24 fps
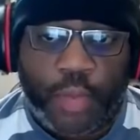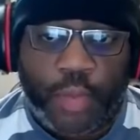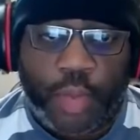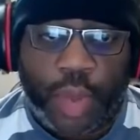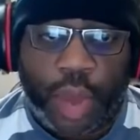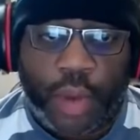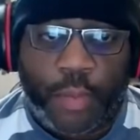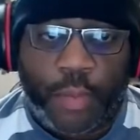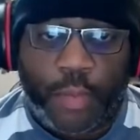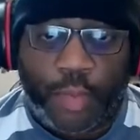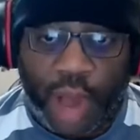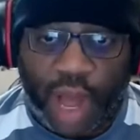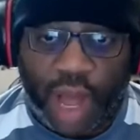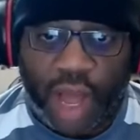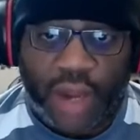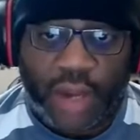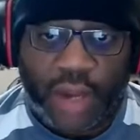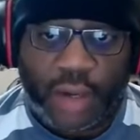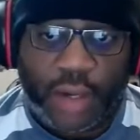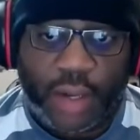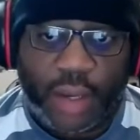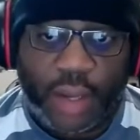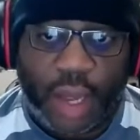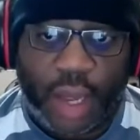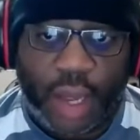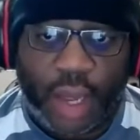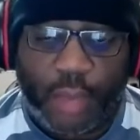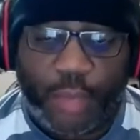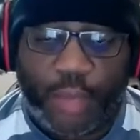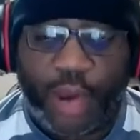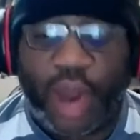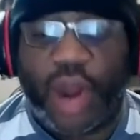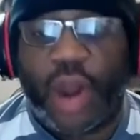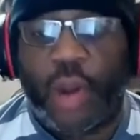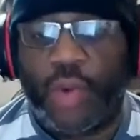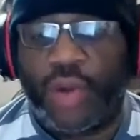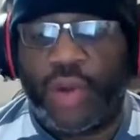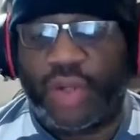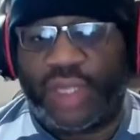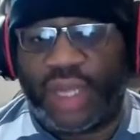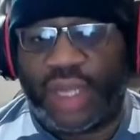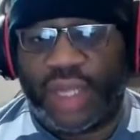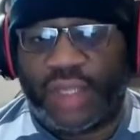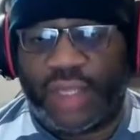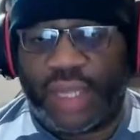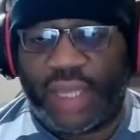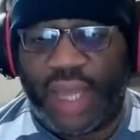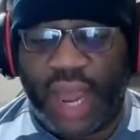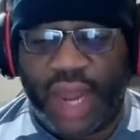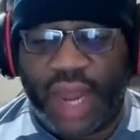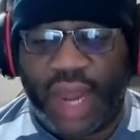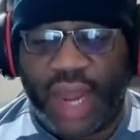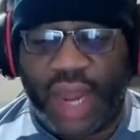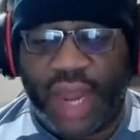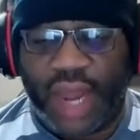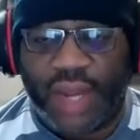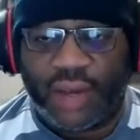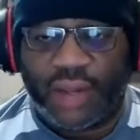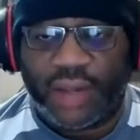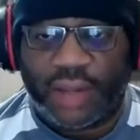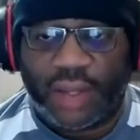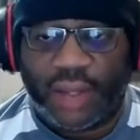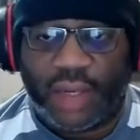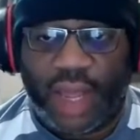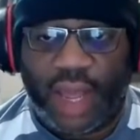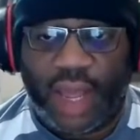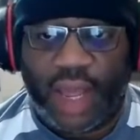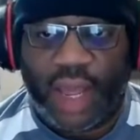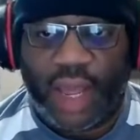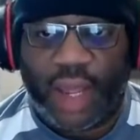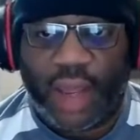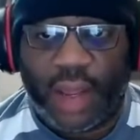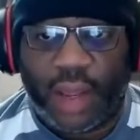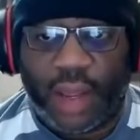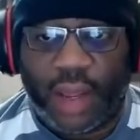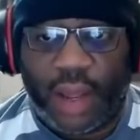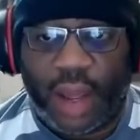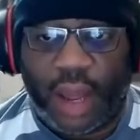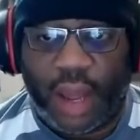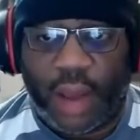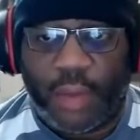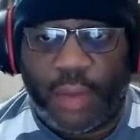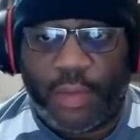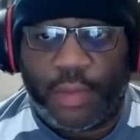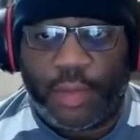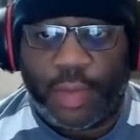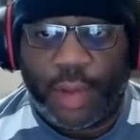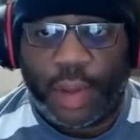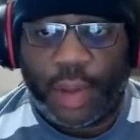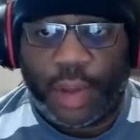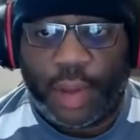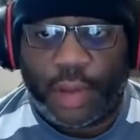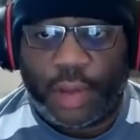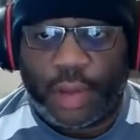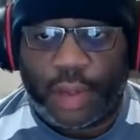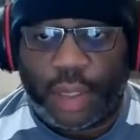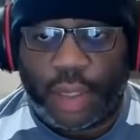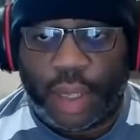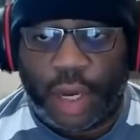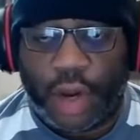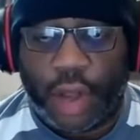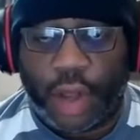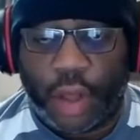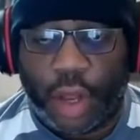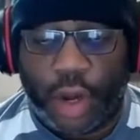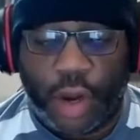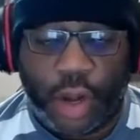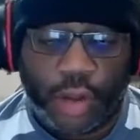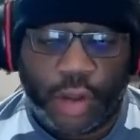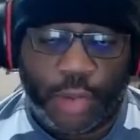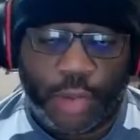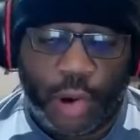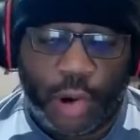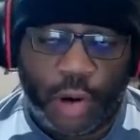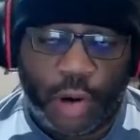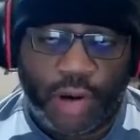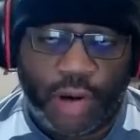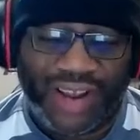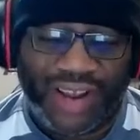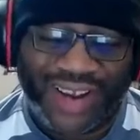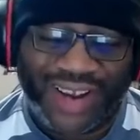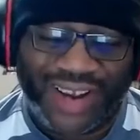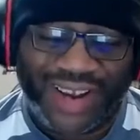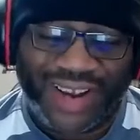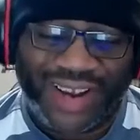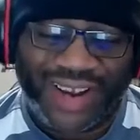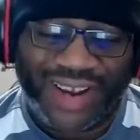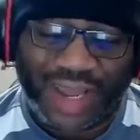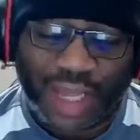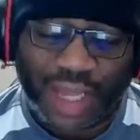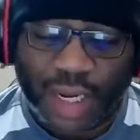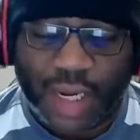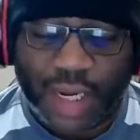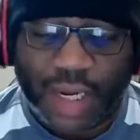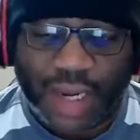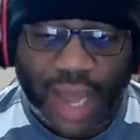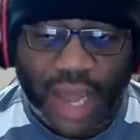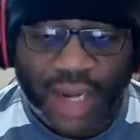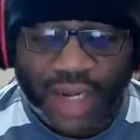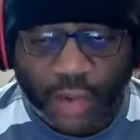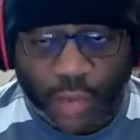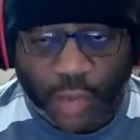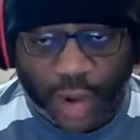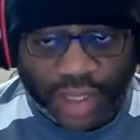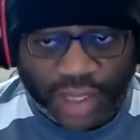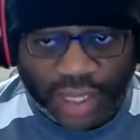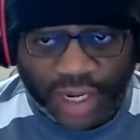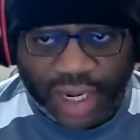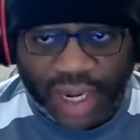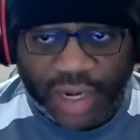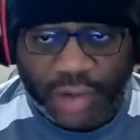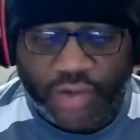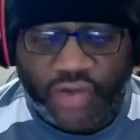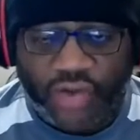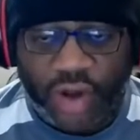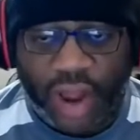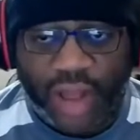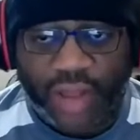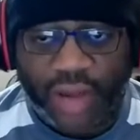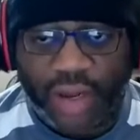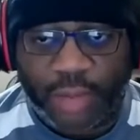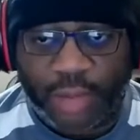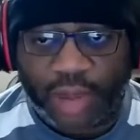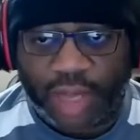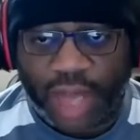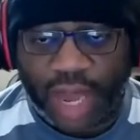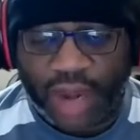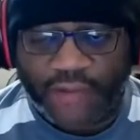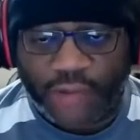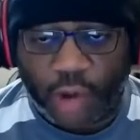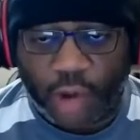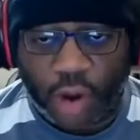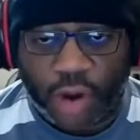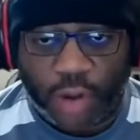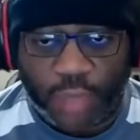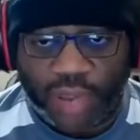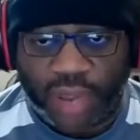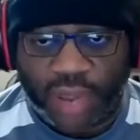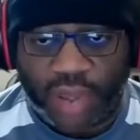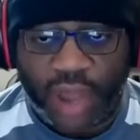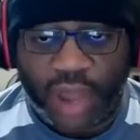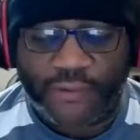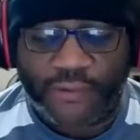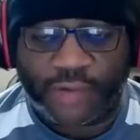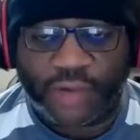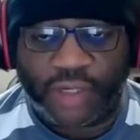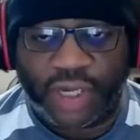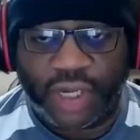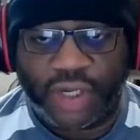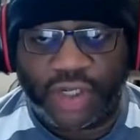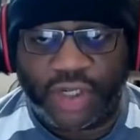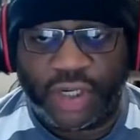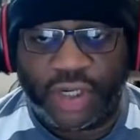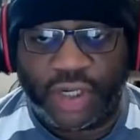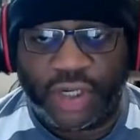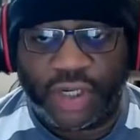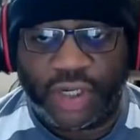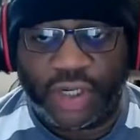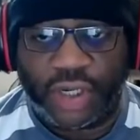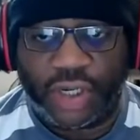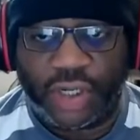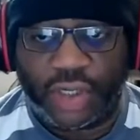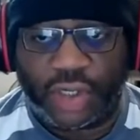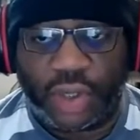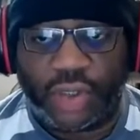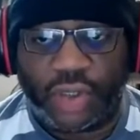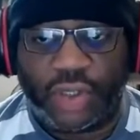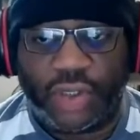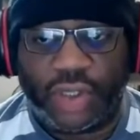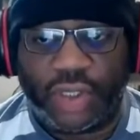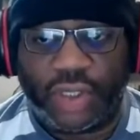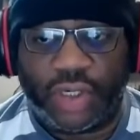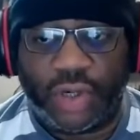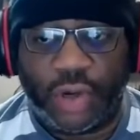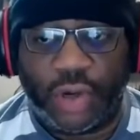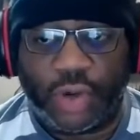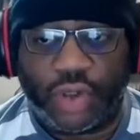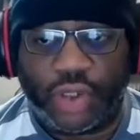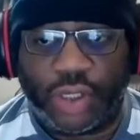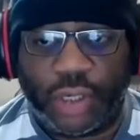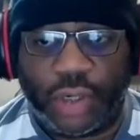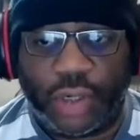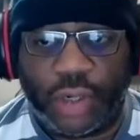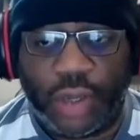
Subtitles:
But I will say at the end of the day, another part of, not directly net neutrality, but kind of caught up in the conversation is also this notion